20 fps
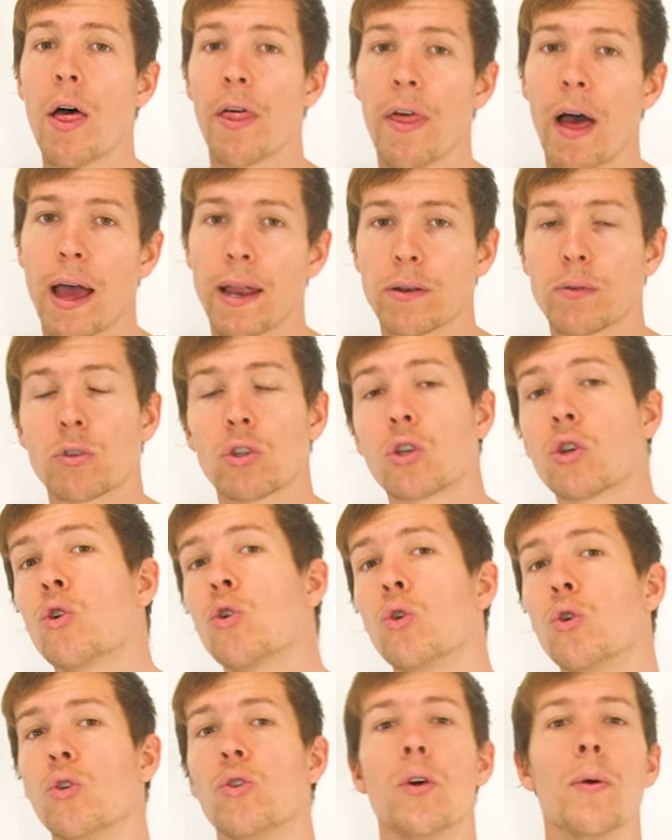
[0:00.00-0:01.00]
that
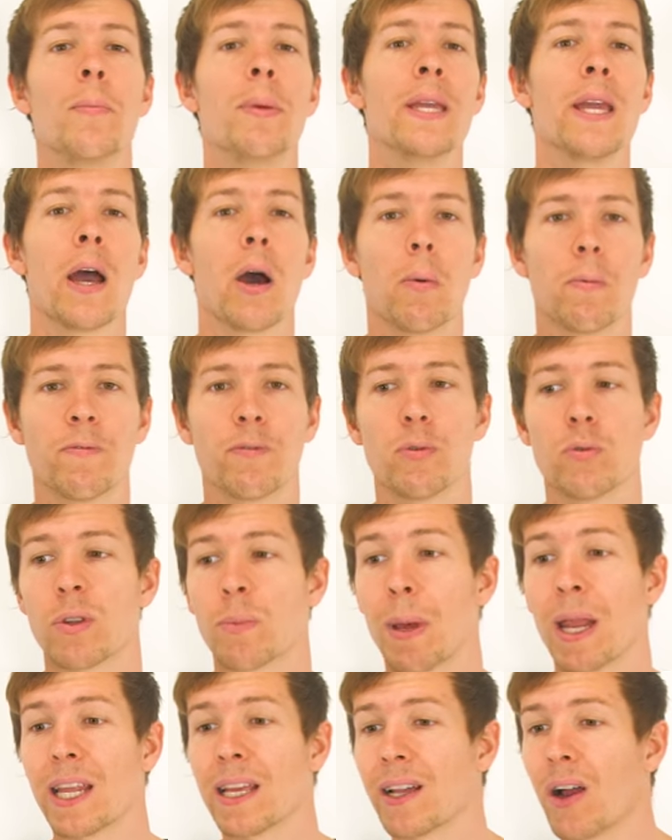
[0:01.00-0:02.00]
could be helpful
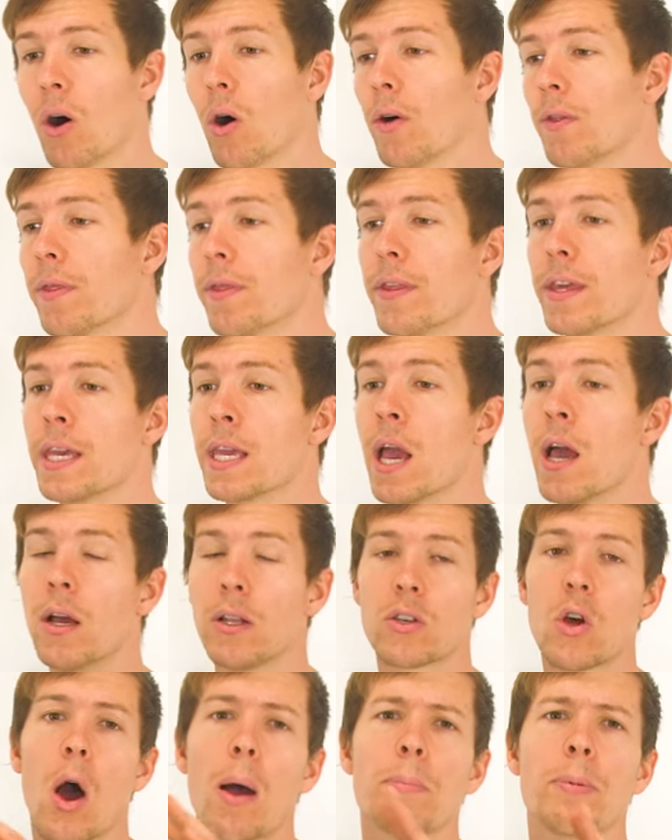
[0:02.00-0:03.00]
depending on the
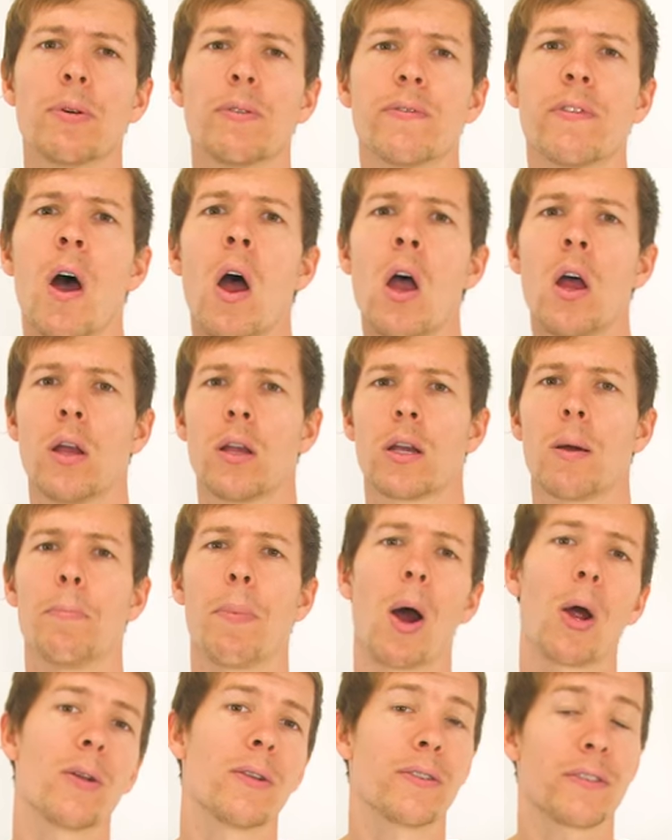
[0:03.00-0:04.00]
type of
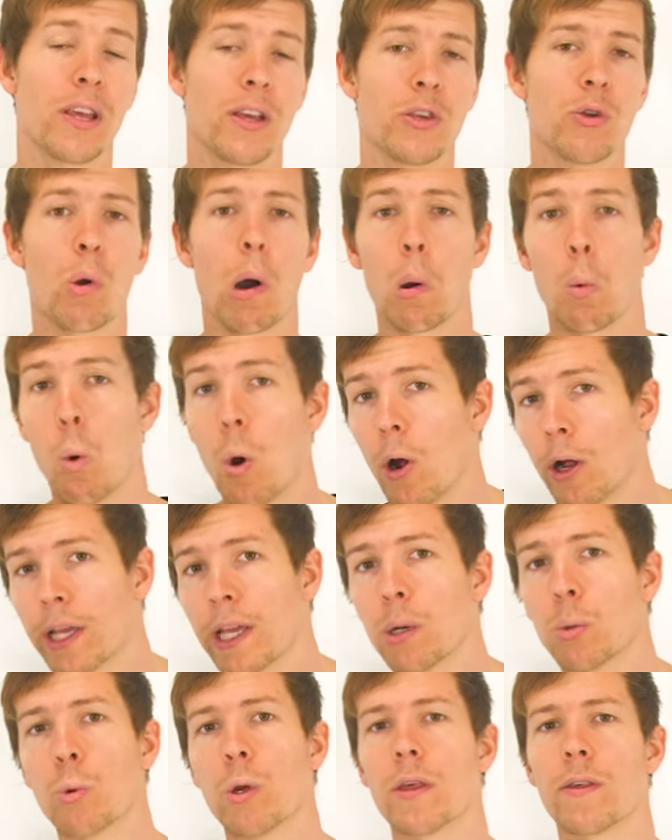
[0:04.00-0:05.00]
components that you are
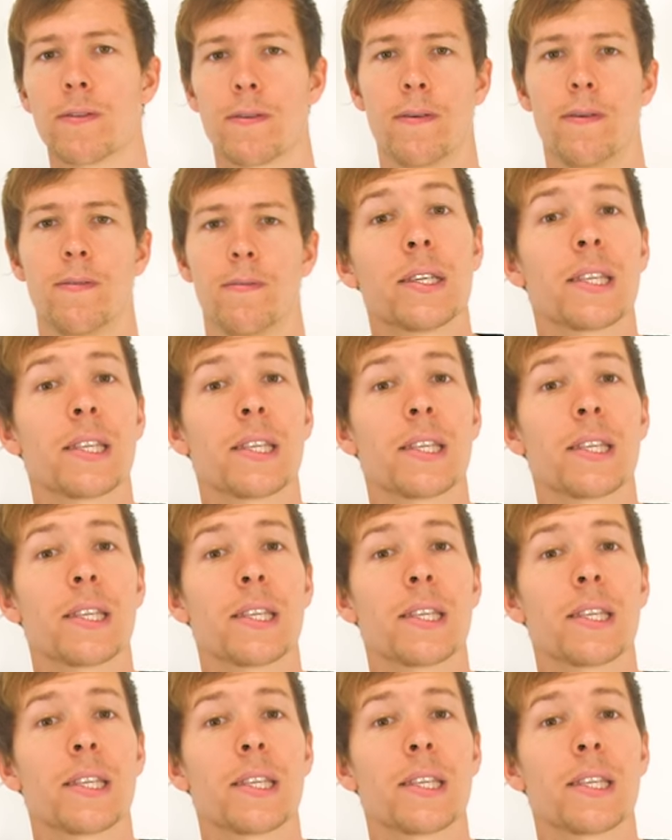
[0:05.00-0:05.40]
working with.